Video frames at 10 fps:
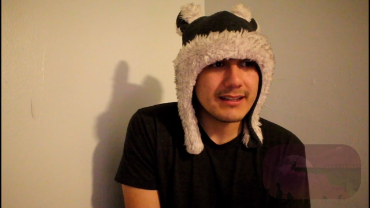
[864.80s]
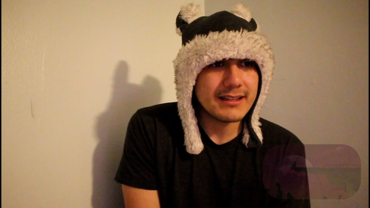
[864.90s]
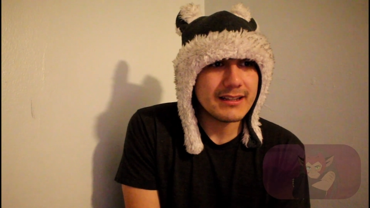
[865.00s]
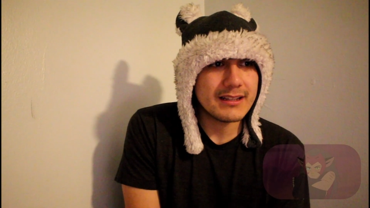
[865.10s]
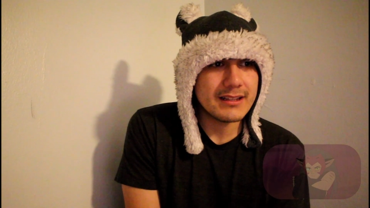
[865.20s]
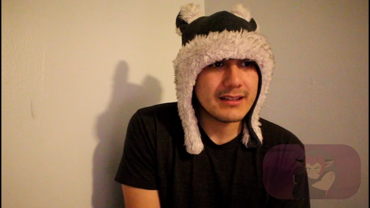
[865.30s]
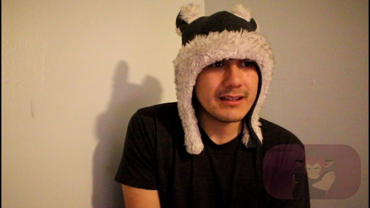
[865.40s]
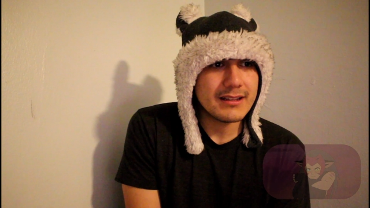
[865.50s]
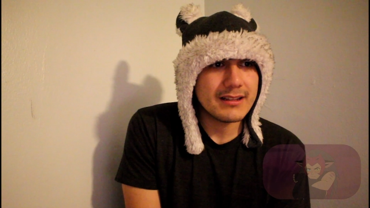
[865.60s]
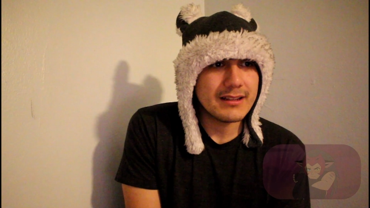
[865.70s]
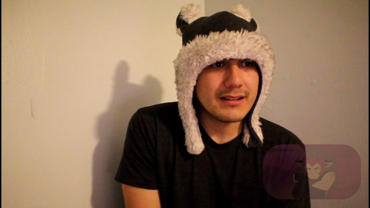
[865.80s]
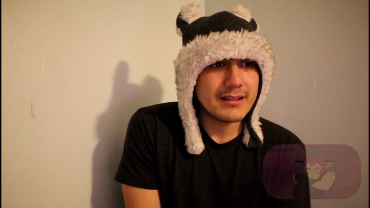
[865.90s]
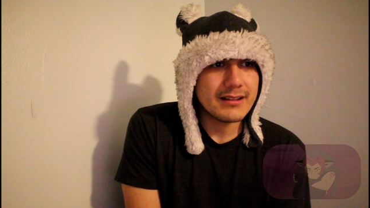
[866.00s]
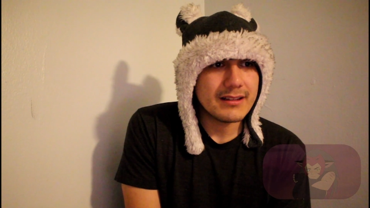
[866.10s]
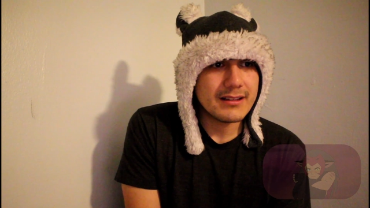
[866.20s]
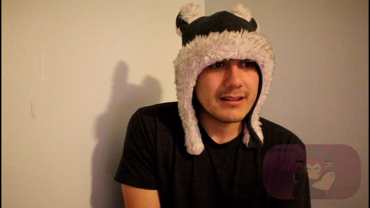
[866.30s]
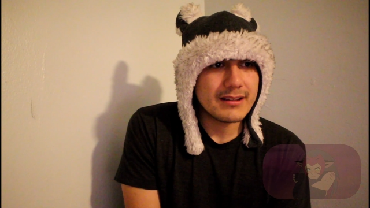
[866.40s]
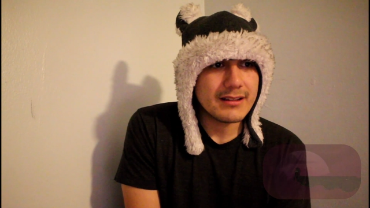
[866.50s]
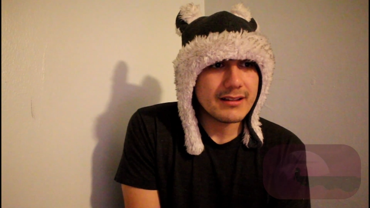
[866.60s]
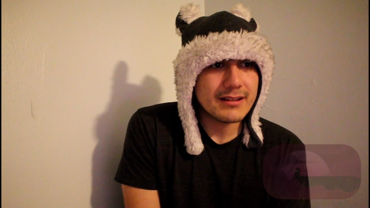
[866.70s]

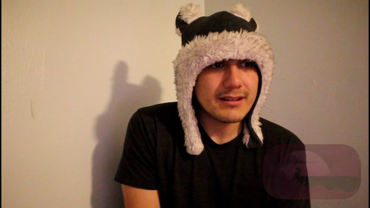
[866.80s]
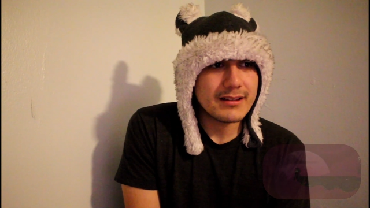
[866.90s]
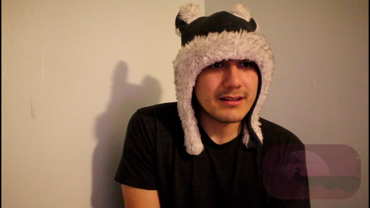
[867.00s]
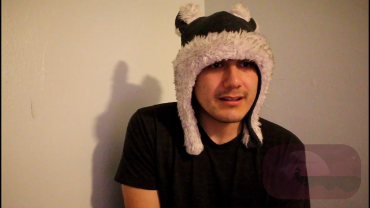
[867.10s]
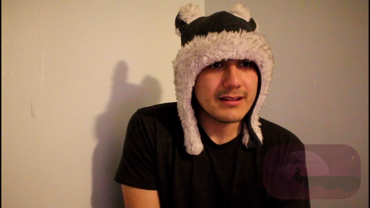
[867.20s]
Nothing is said.